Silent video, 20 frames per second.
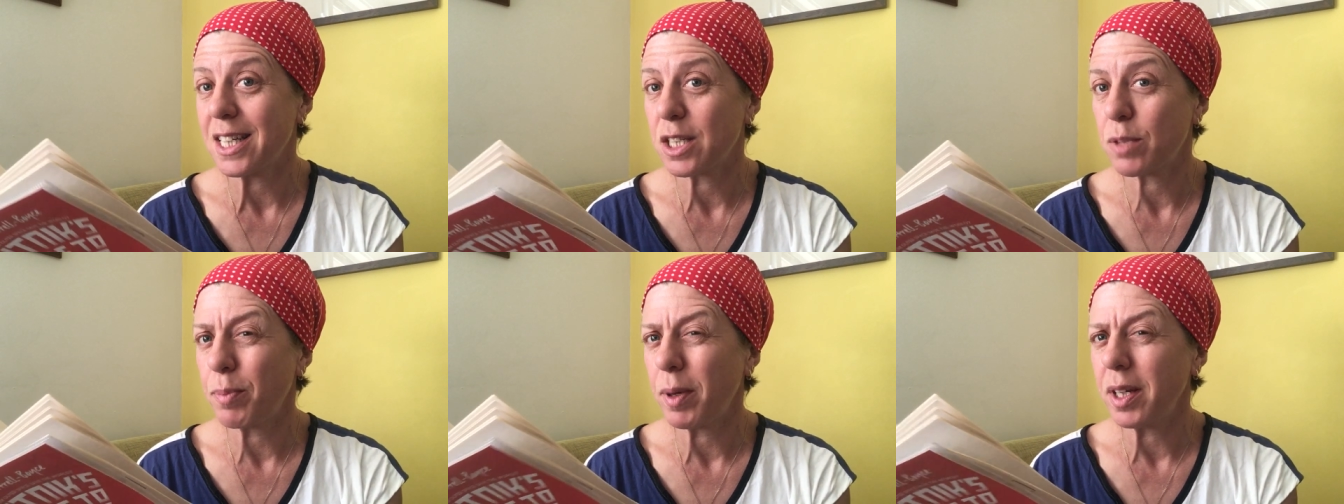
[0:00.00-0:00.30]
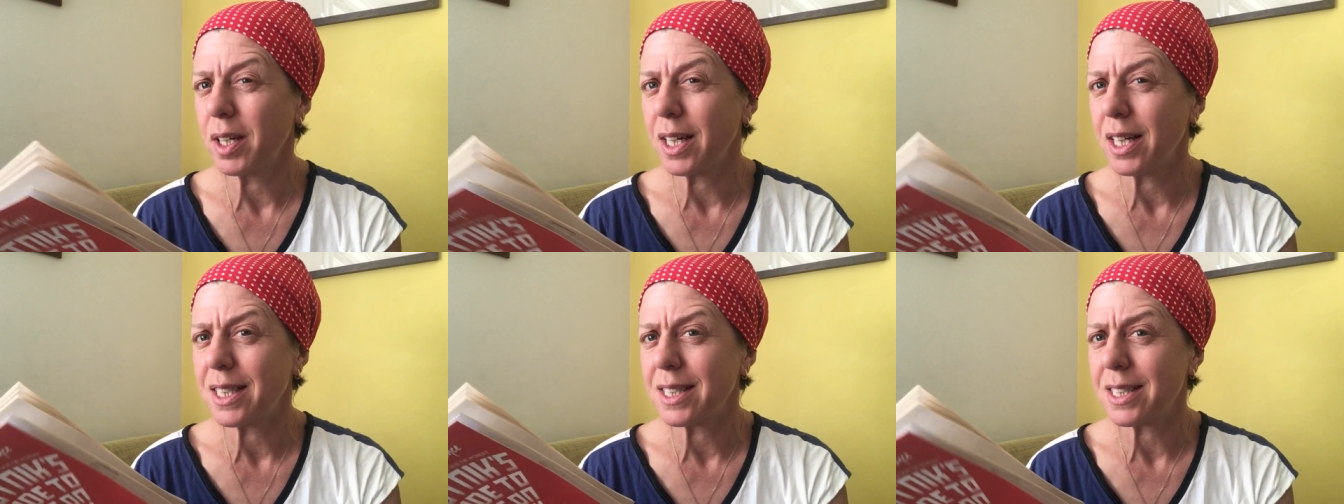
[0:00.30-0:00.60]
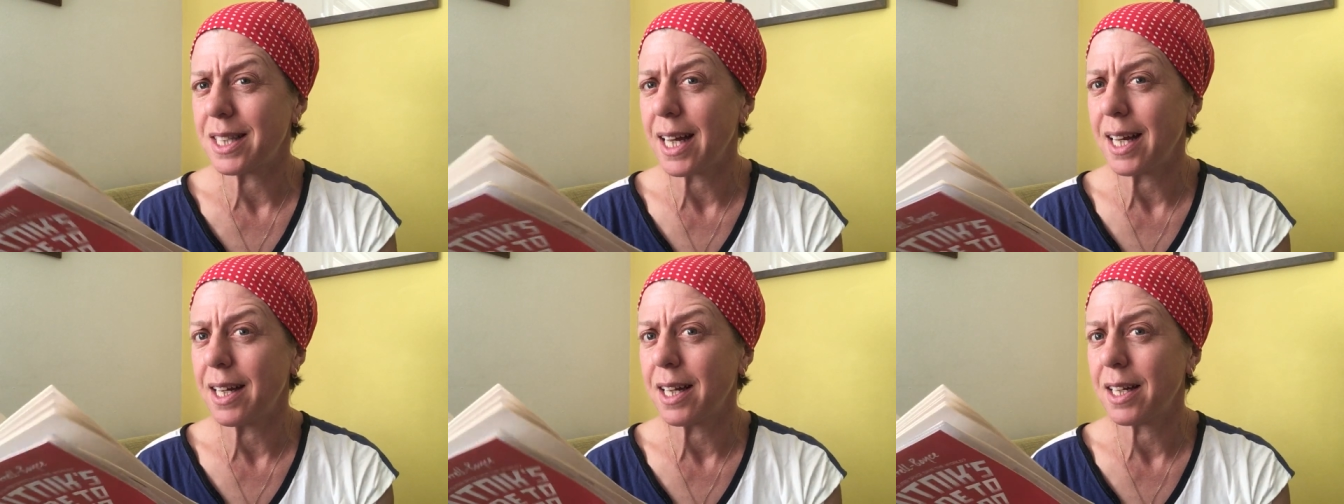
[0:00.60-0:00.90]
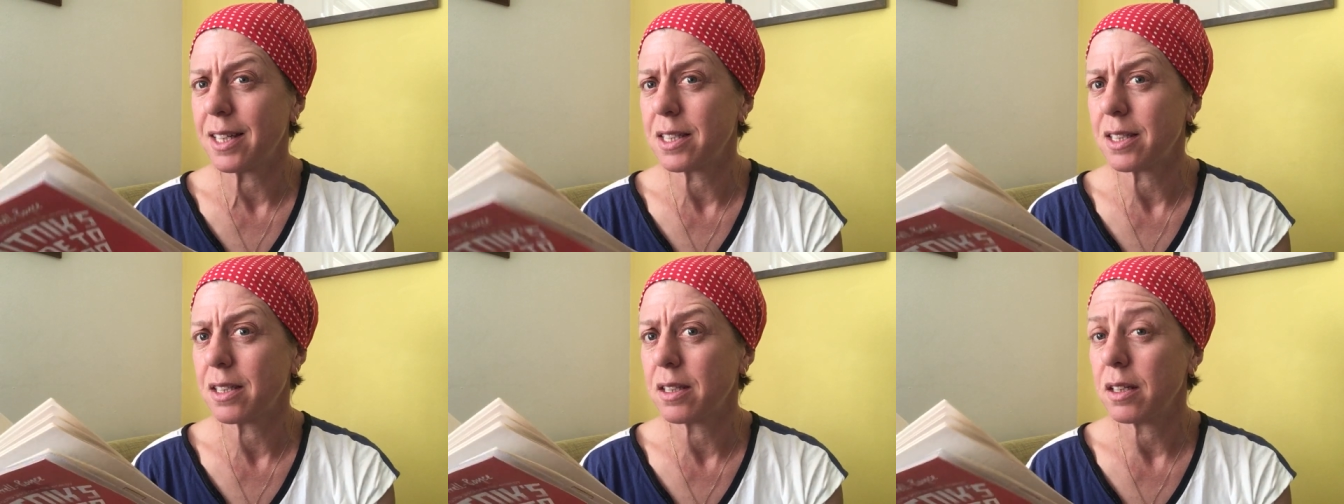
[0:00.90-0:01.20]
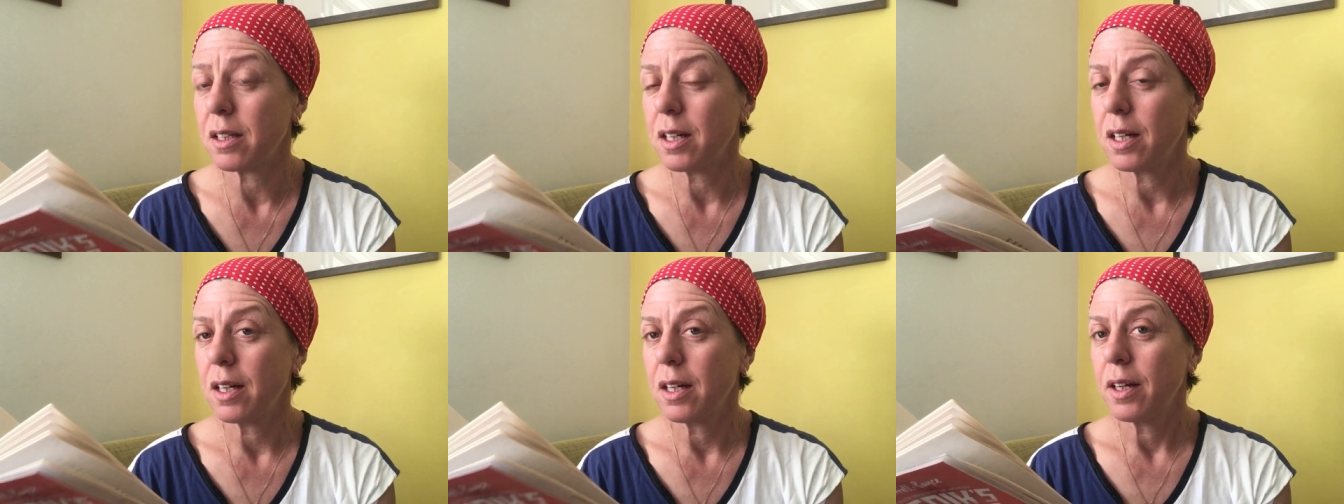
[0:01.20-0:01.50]
Sputnik's there to
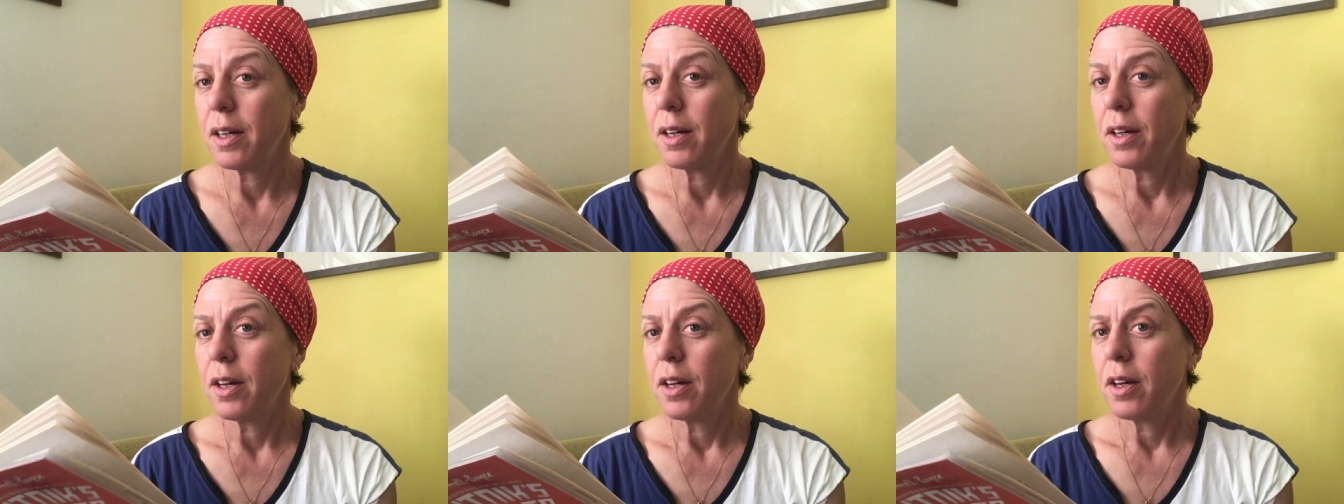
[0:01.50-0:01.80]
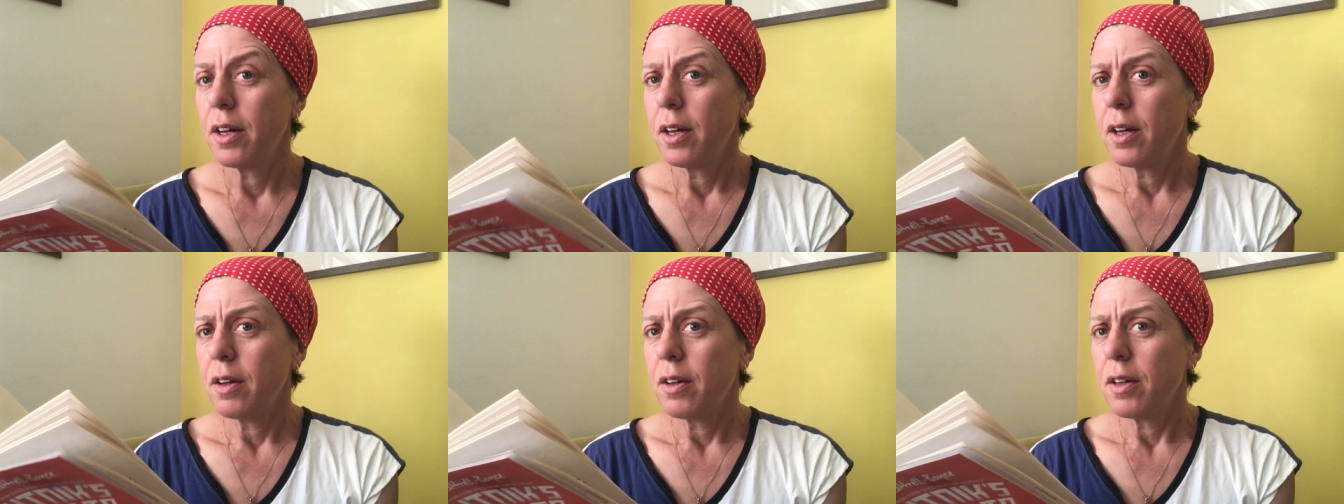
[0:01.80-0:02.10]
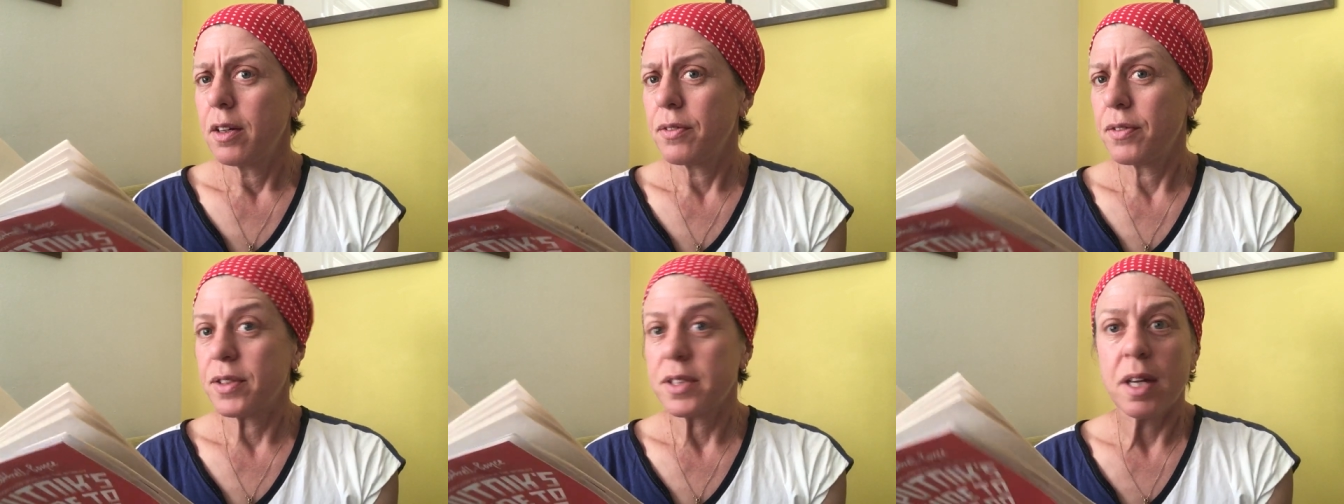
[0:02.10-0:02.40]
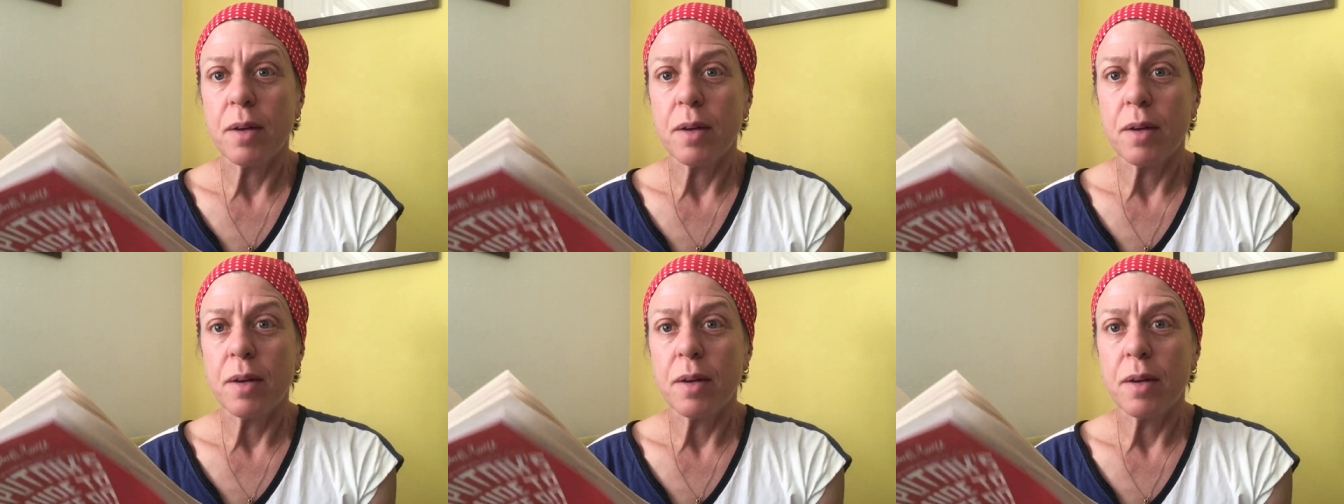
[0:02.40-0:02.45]
for